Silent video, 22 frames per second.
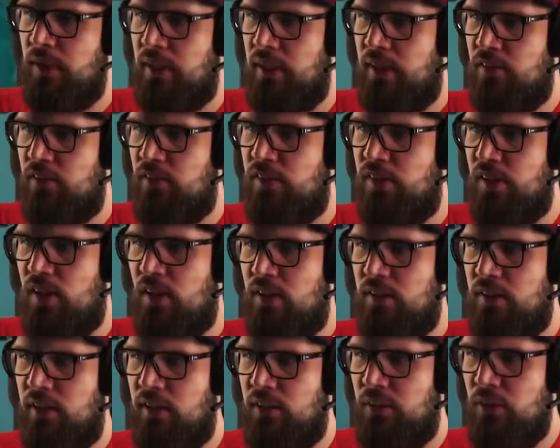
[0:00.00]
can install
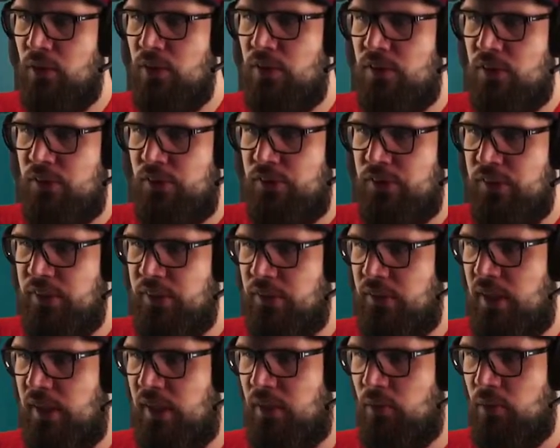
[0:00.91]
the Neutron
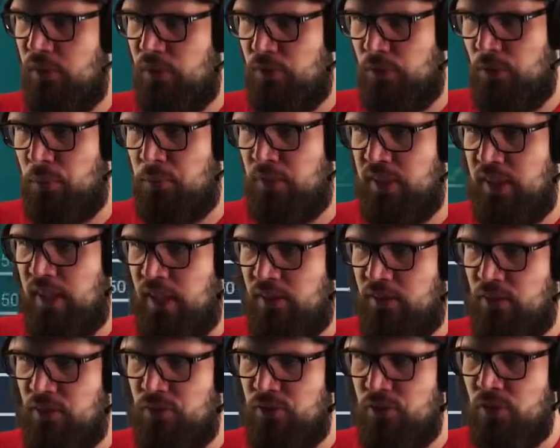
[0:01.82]
Shielding, which will
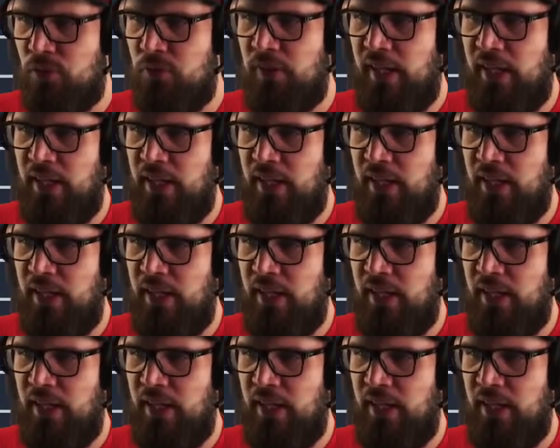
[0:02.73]
protect you from